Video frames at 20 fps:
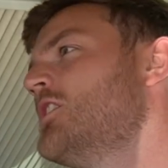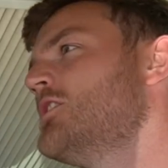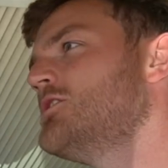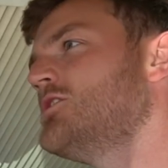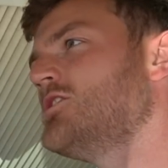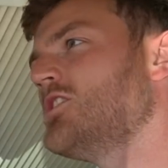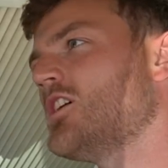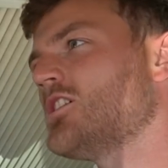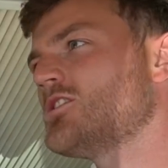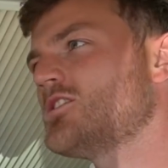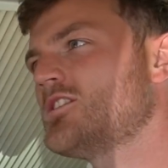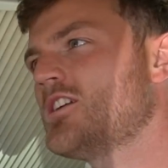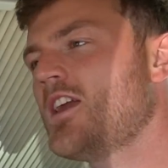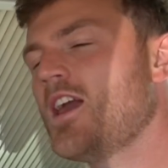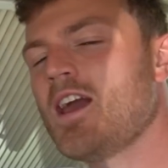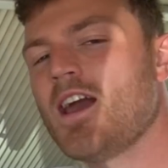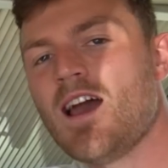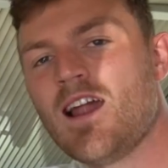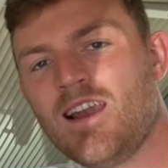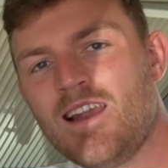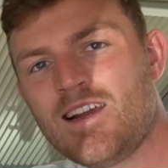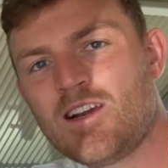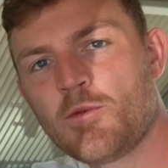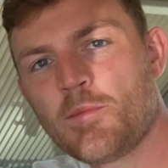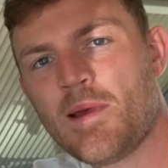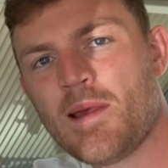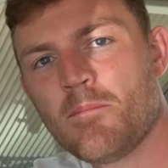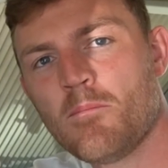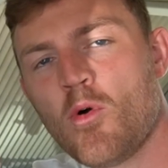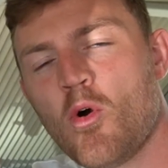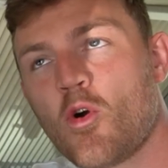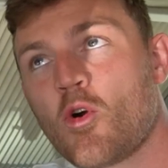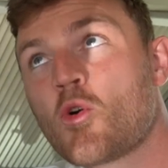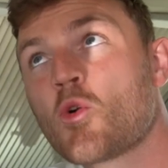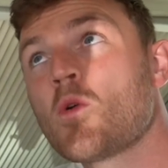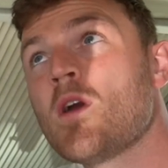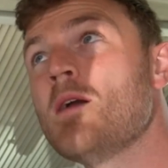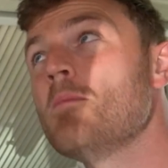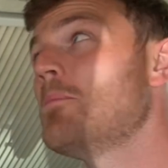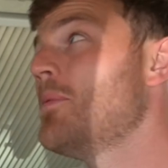just get a little bit more
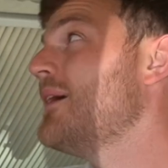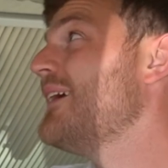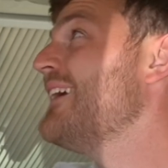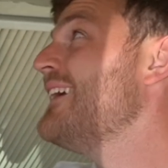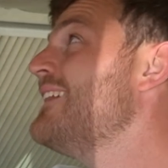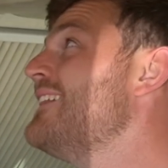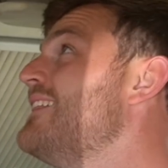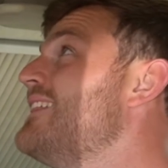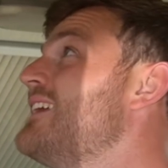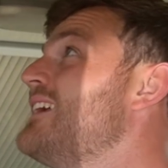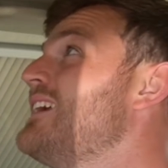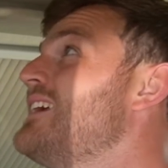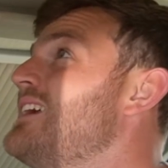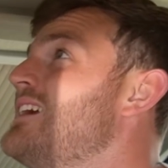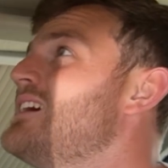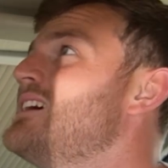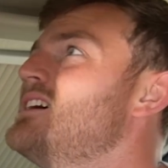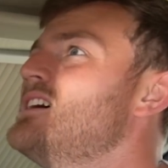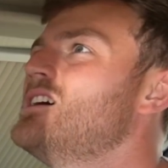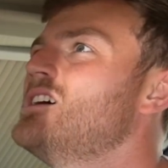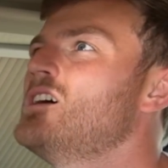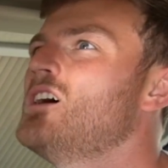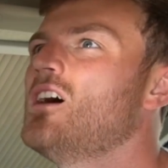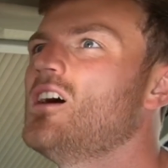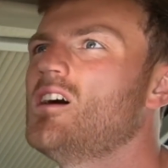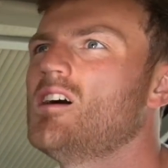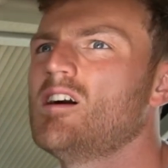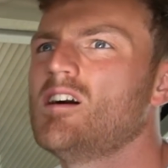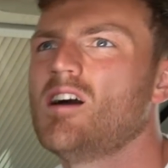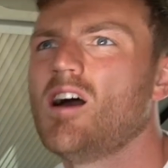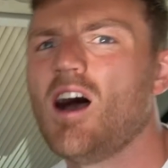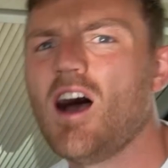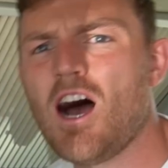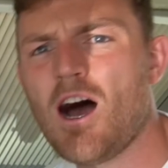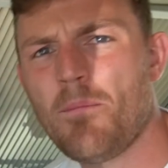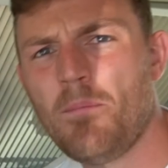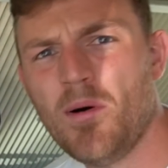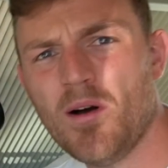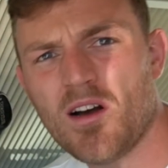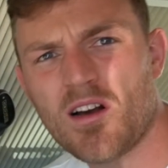grip in the
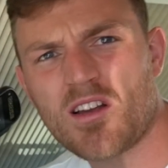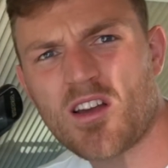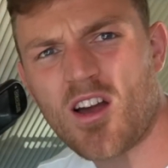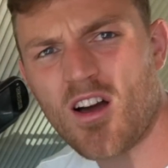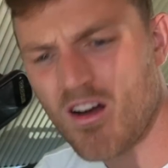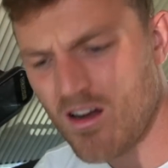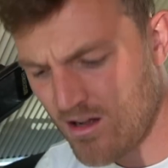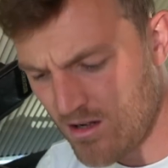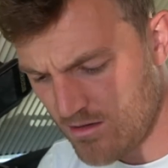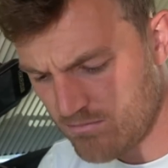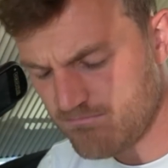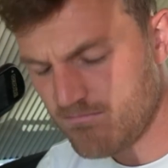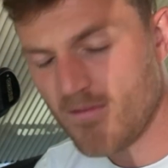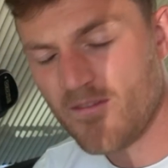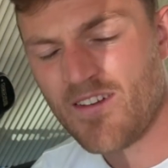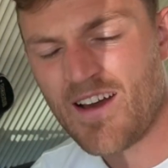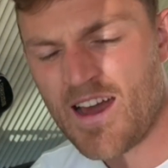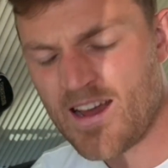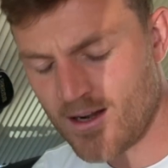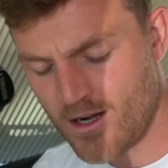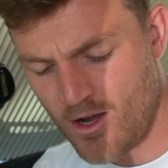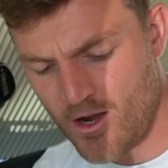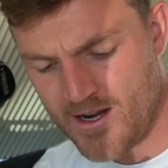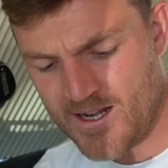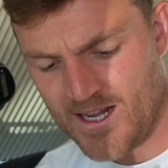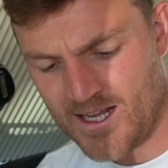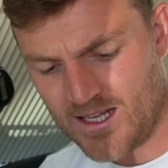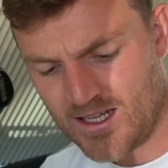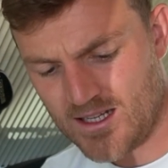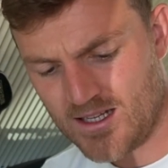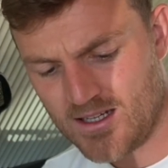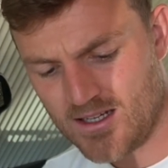upper car van lining.